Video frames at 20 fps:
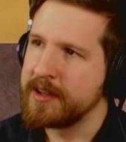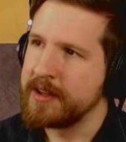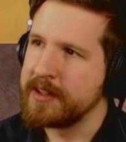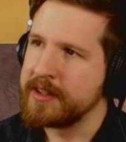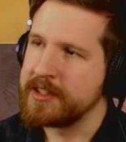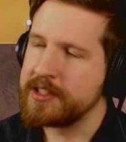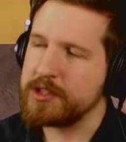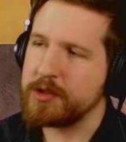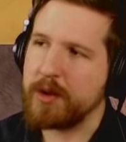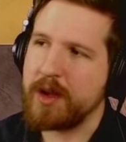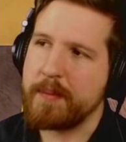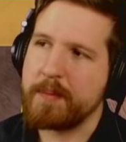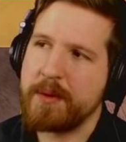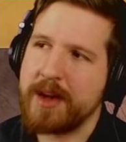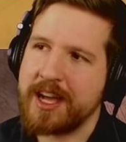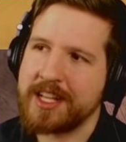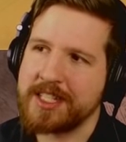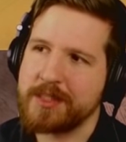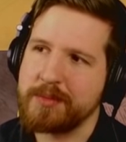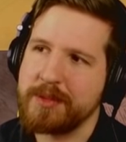This is quite
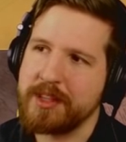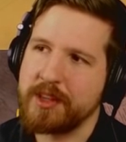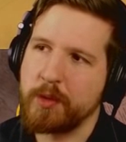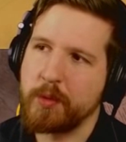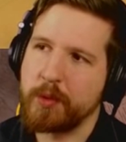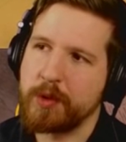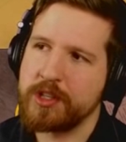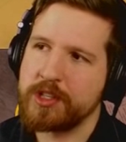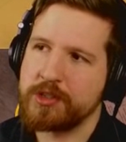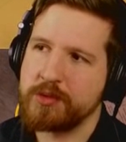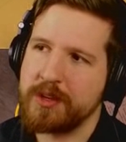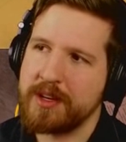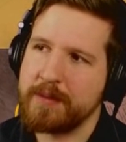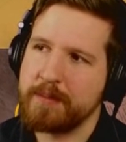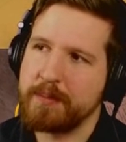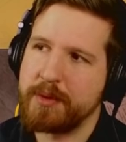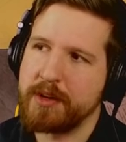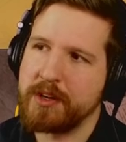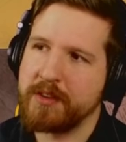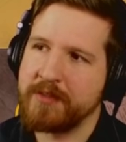possibly the worst
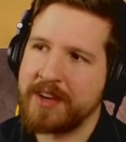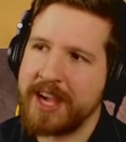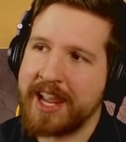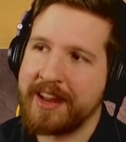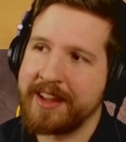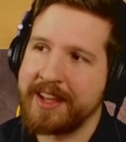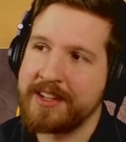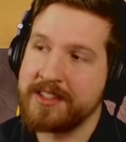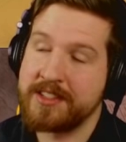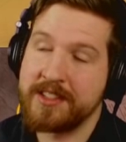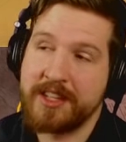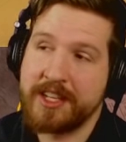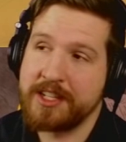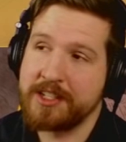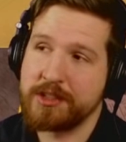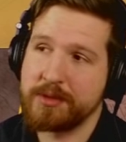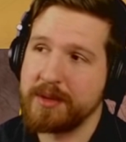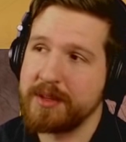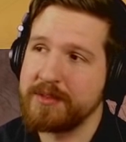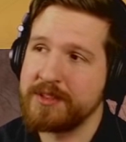written book of guidelines in the
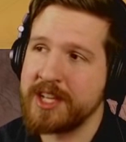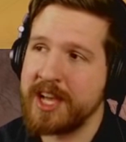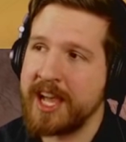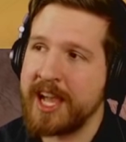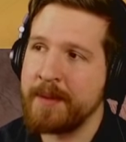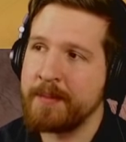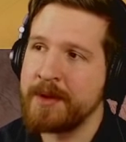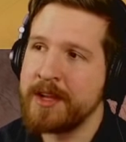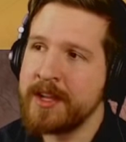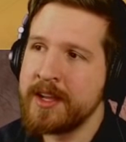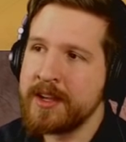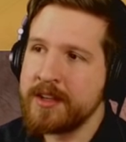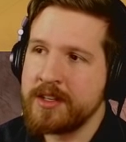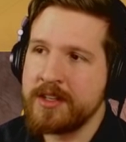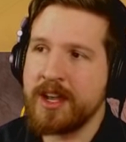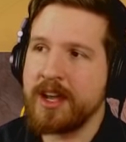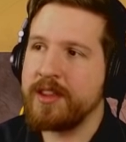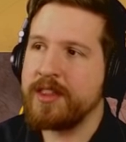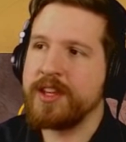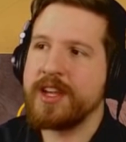history of time.
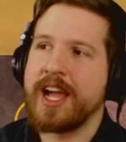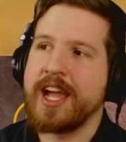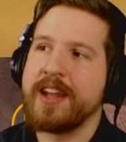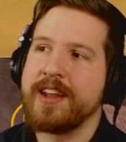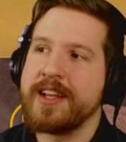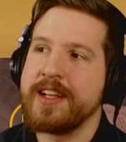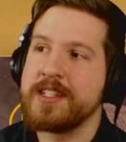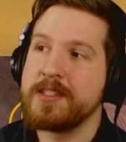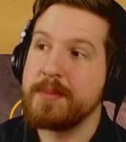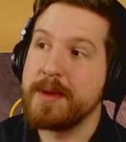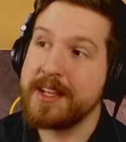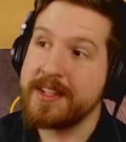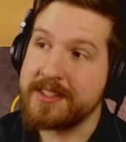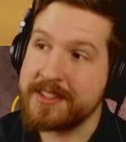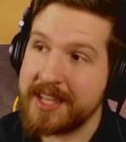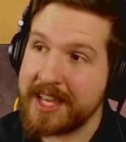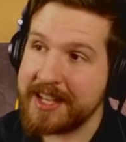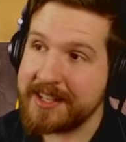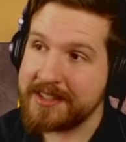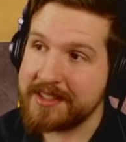None of the guidelines made
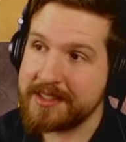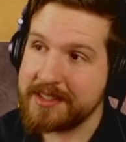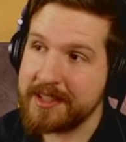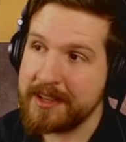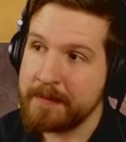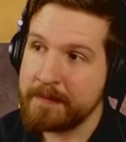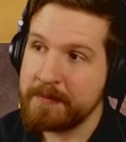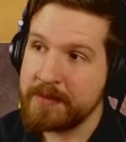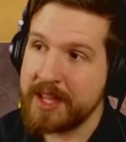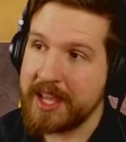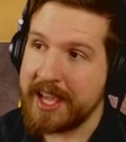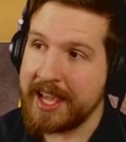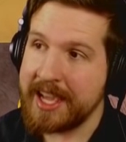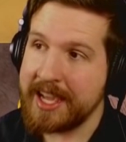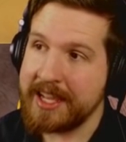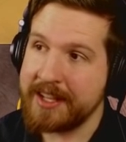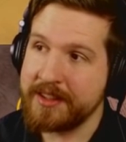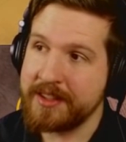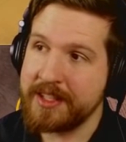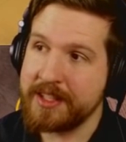sense,
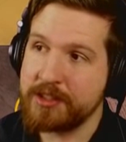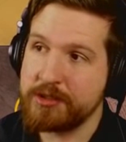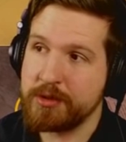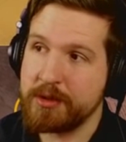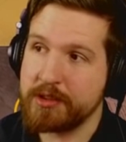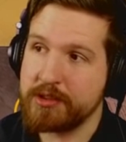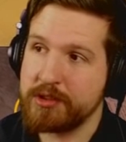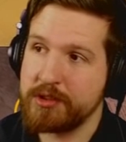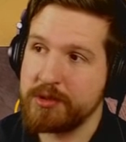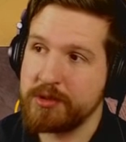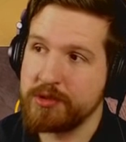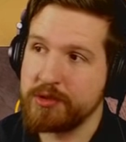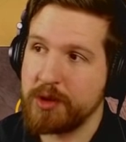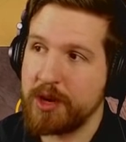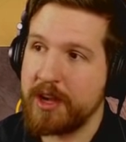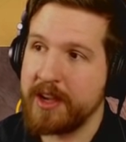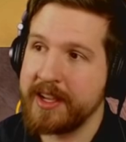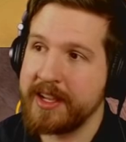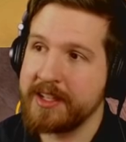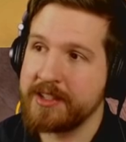and the instructional
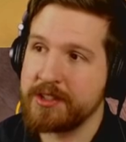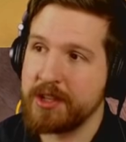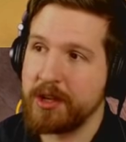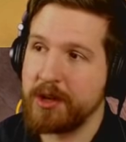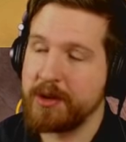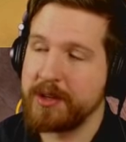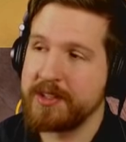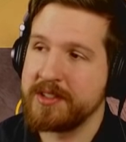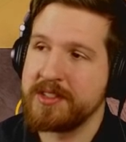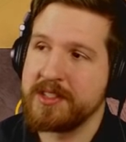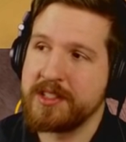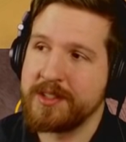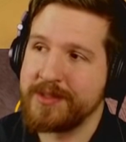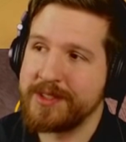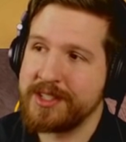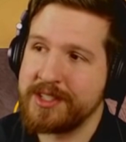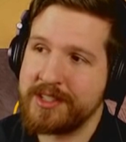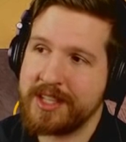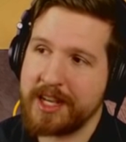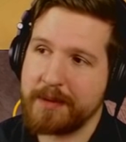drawings all consist of
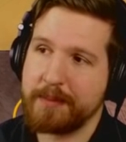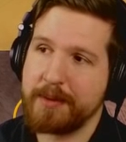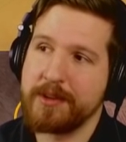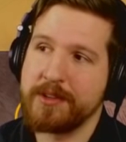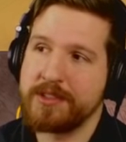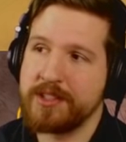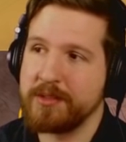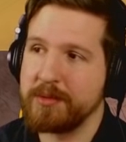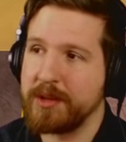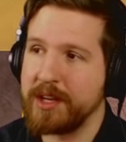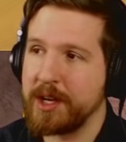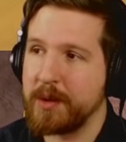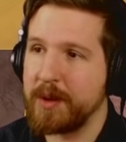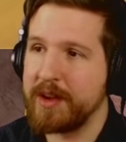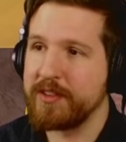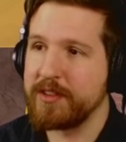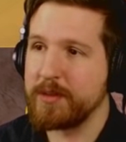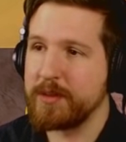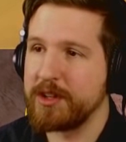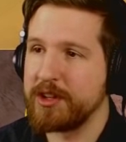a stick person running
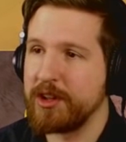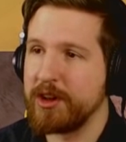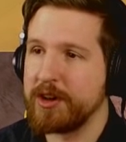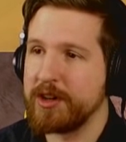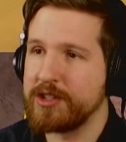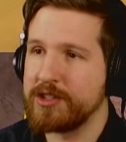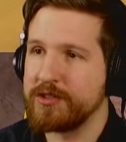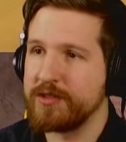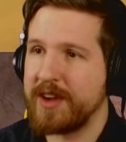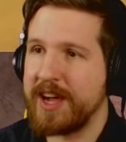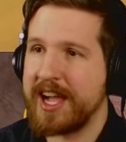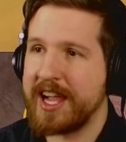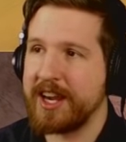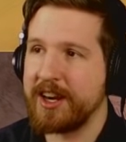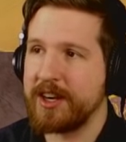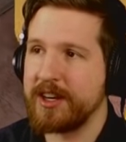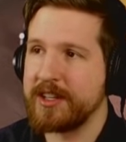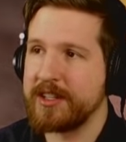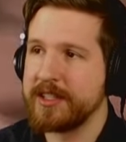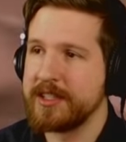away from a large
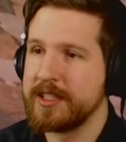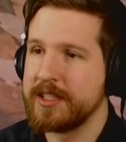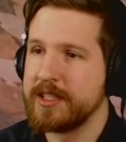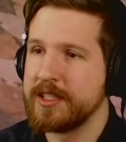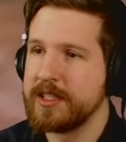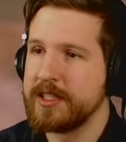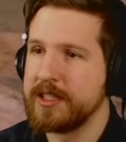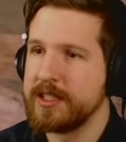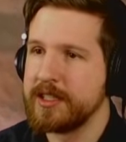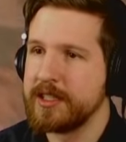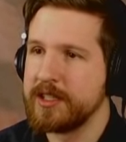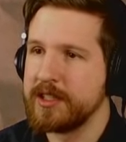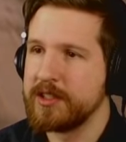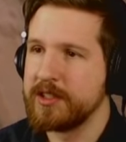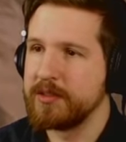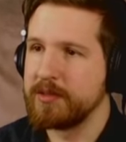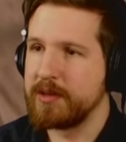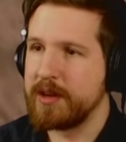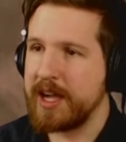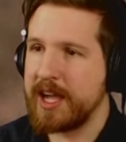fire.
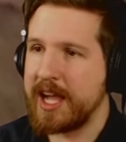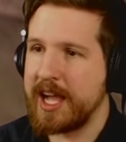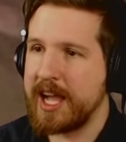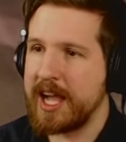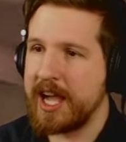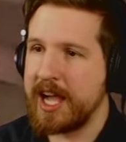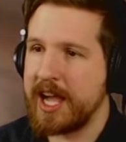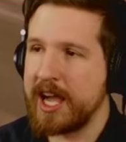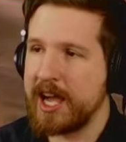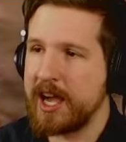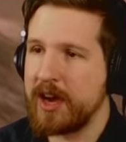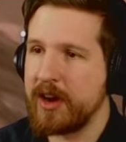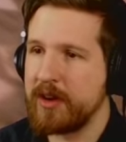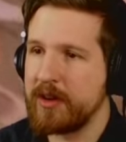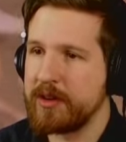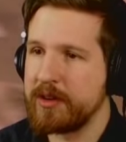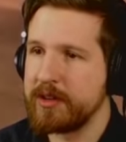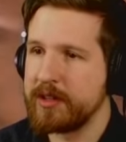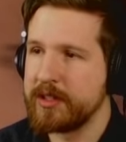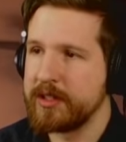
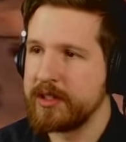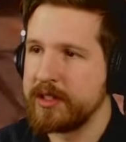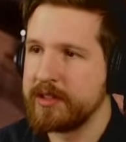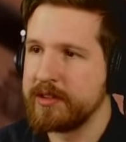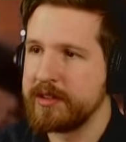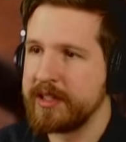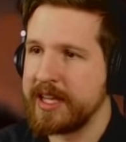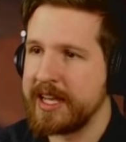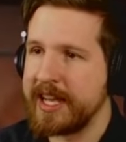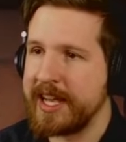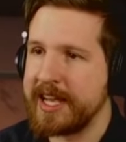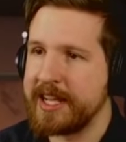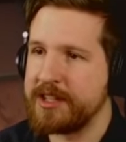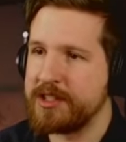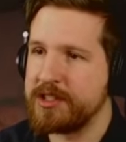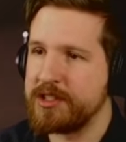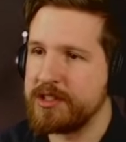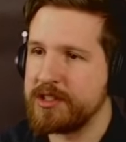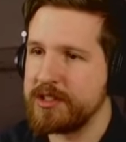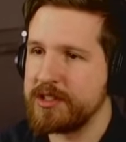Wow.
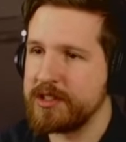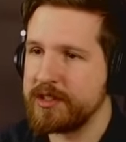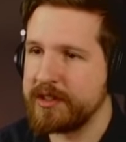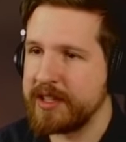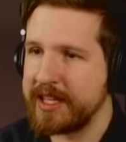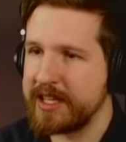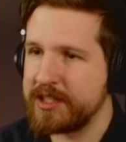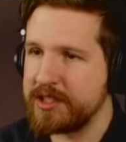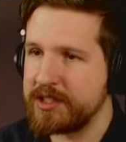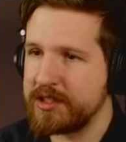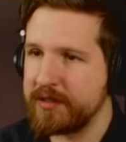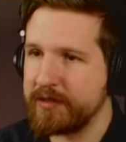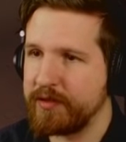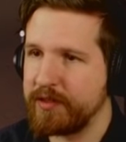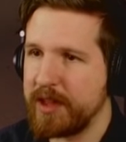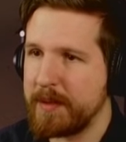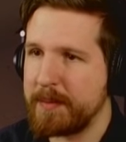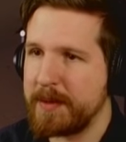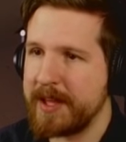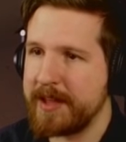Let's, let's
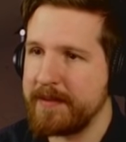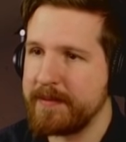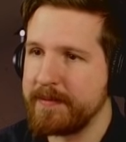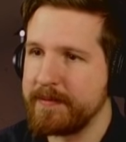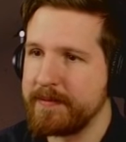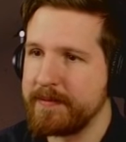flip it.